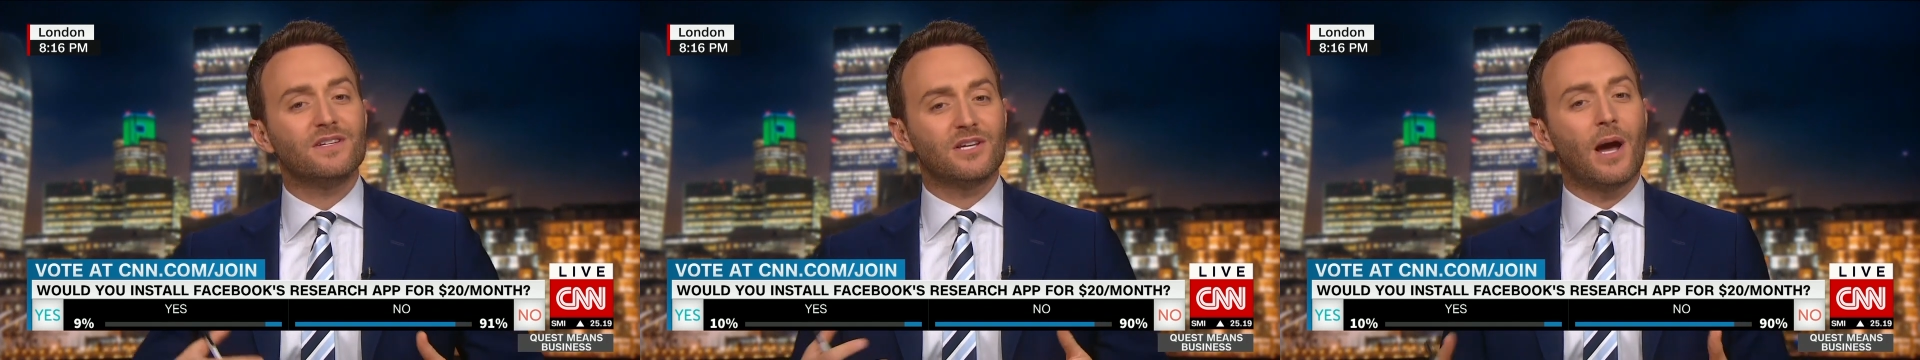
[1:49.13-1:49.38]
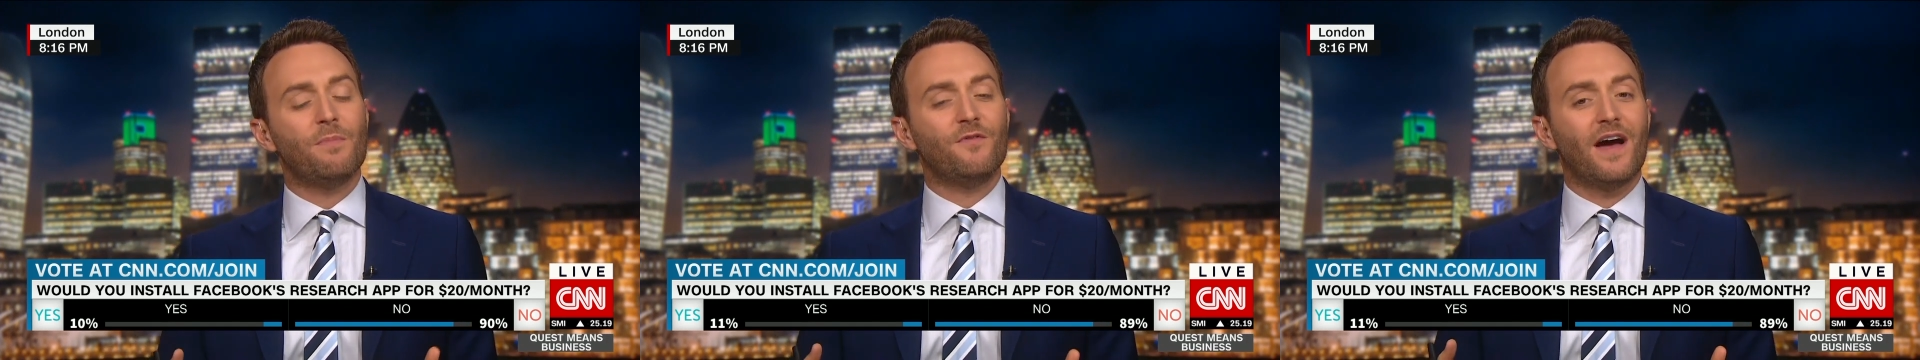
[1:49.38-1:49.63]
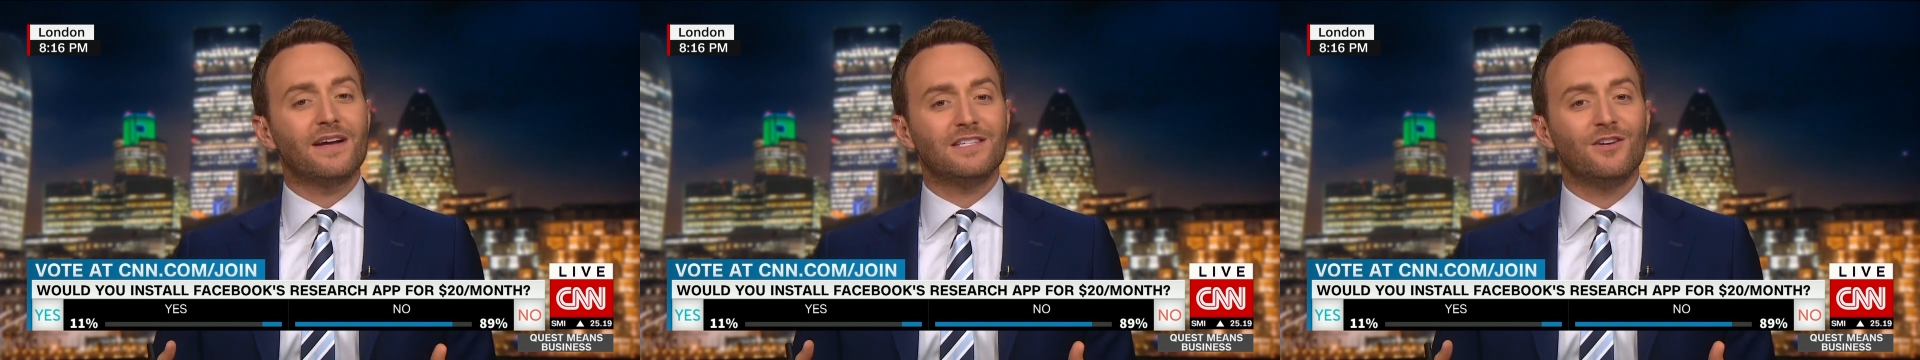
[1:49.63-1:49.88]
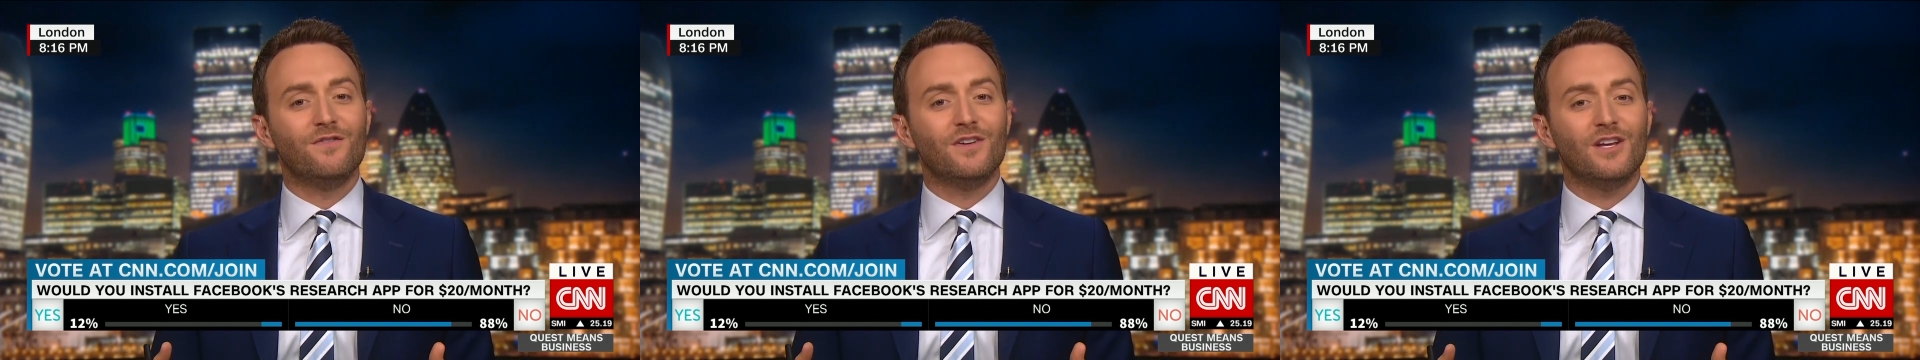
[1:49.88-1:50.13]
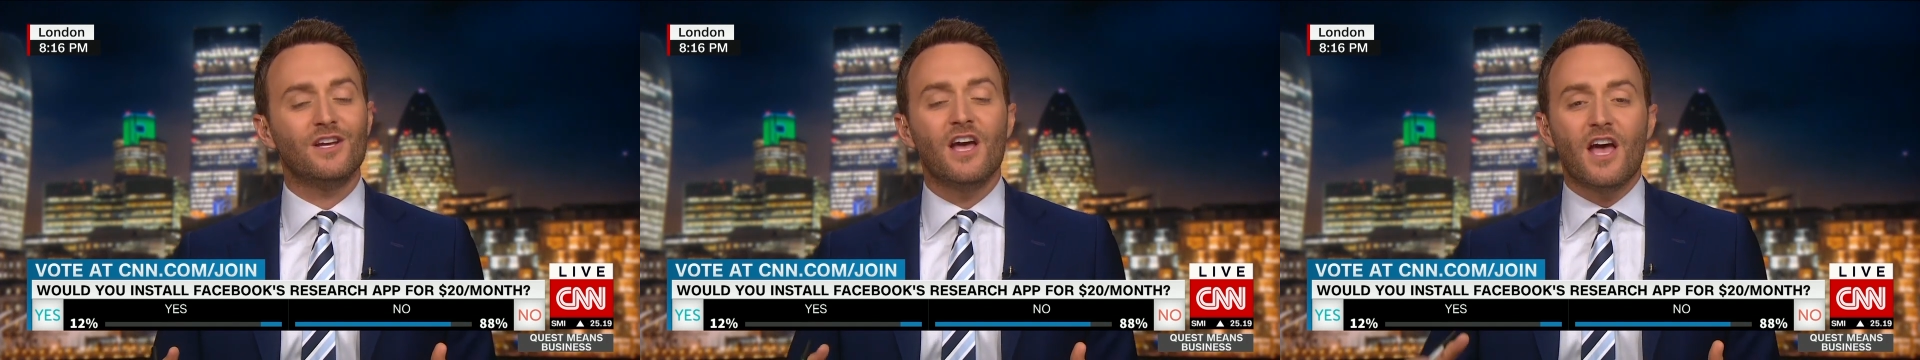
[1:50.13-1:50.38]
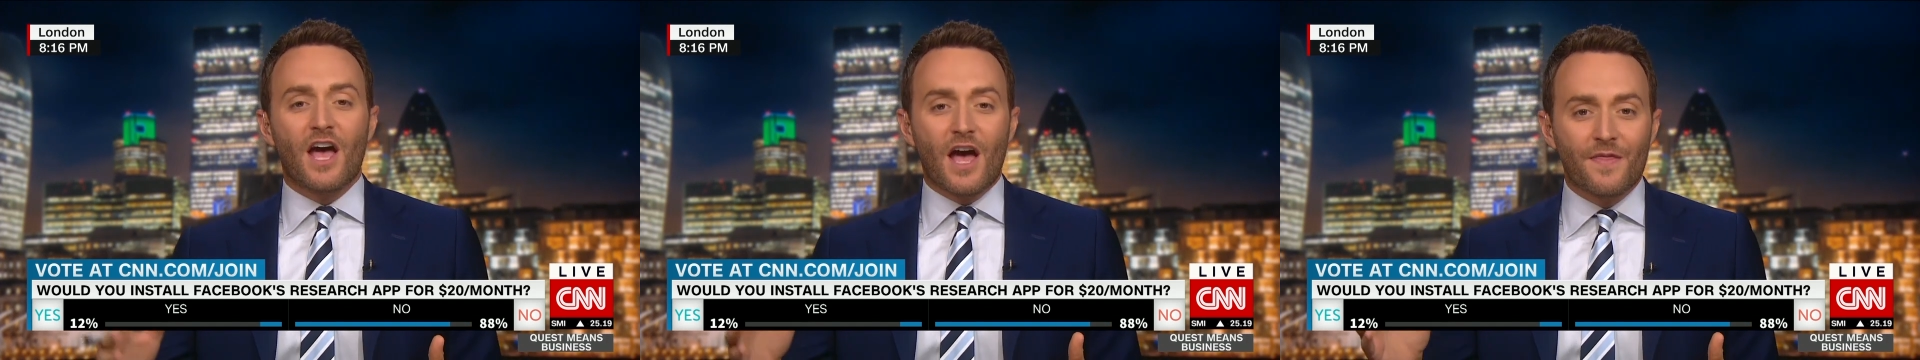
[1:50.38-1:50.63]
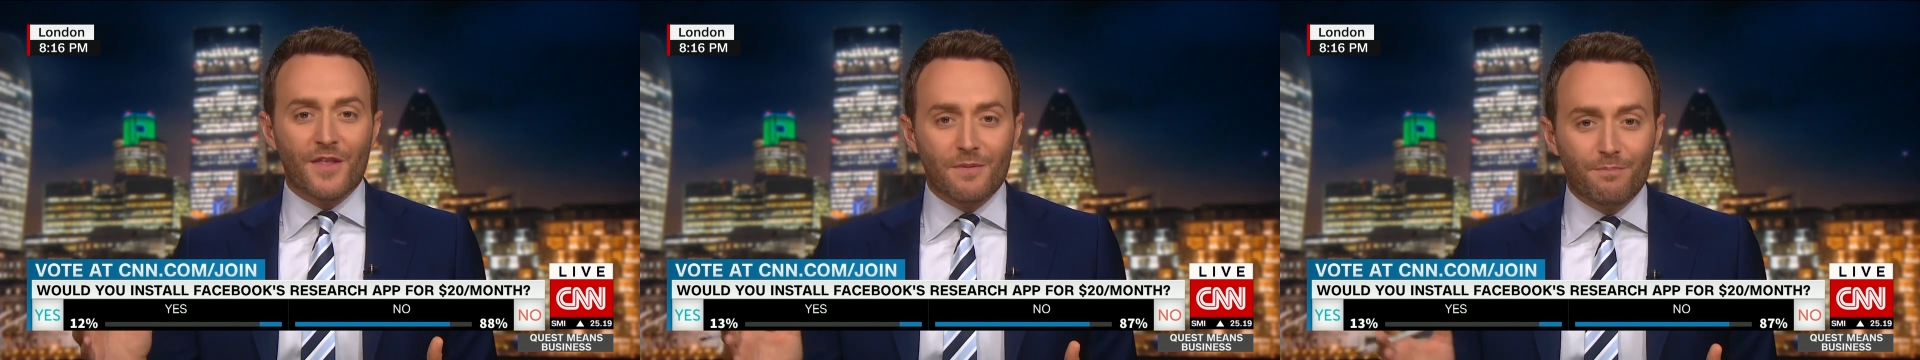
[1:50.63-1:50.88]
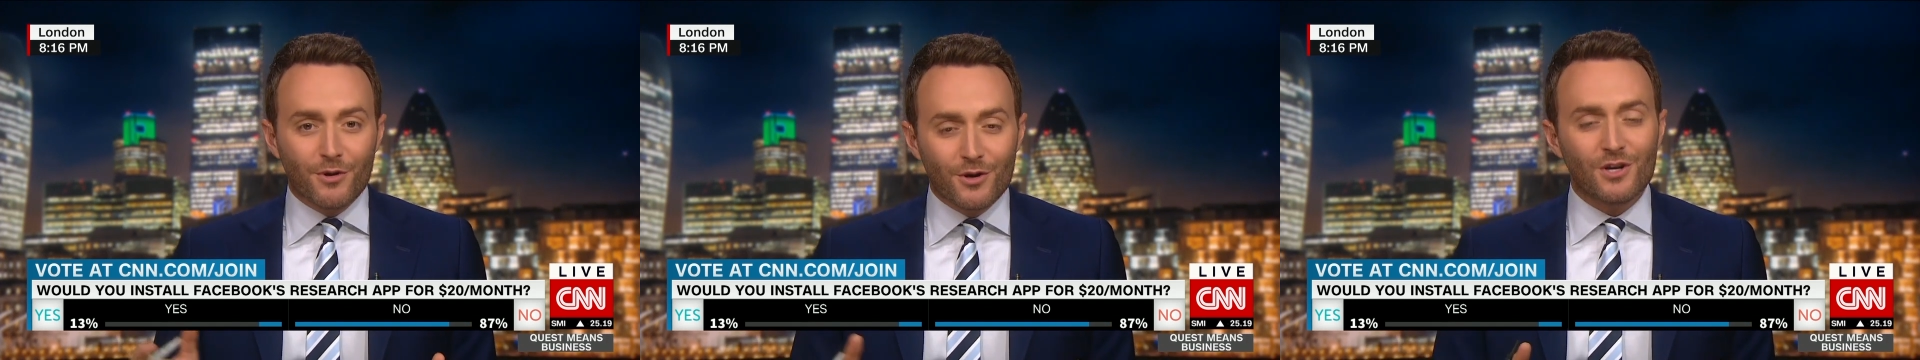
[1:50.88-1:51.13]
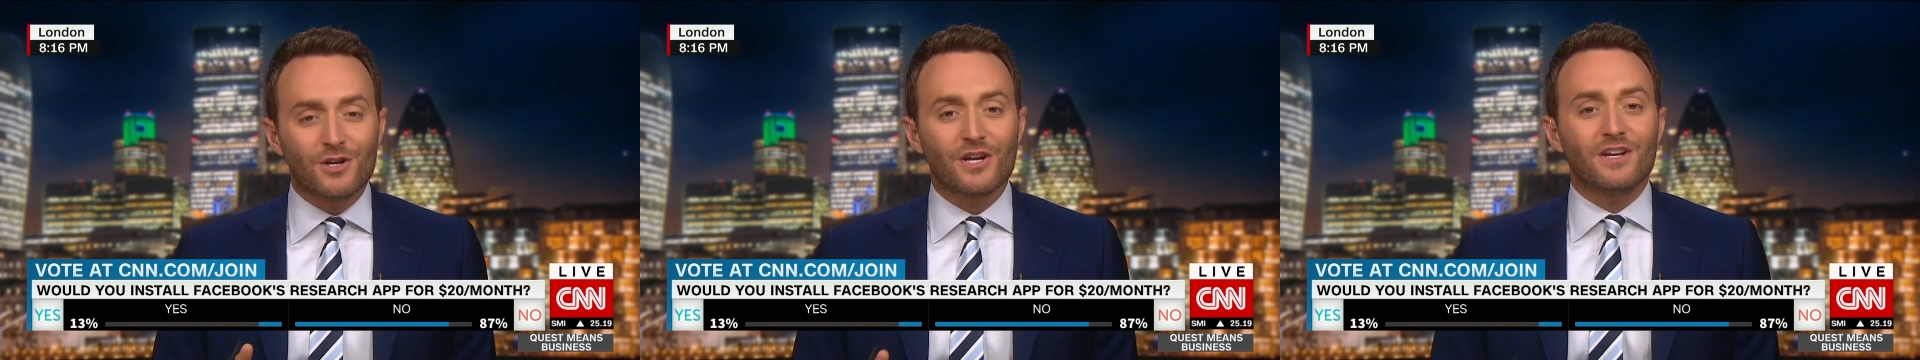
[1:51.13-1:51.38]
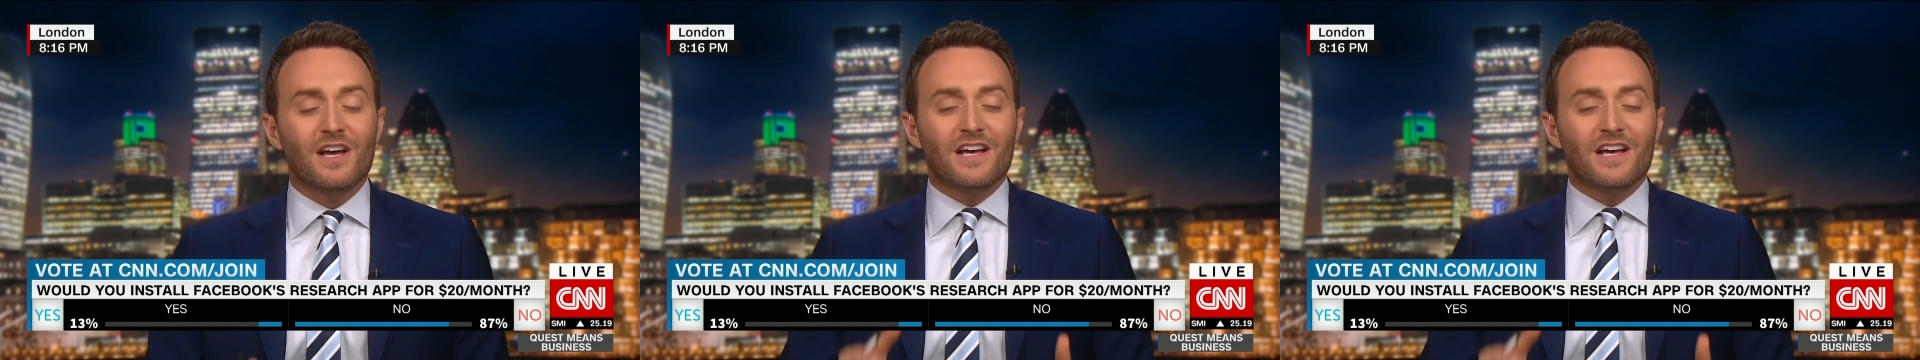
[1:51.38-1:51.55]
this type of activity, and they booted it.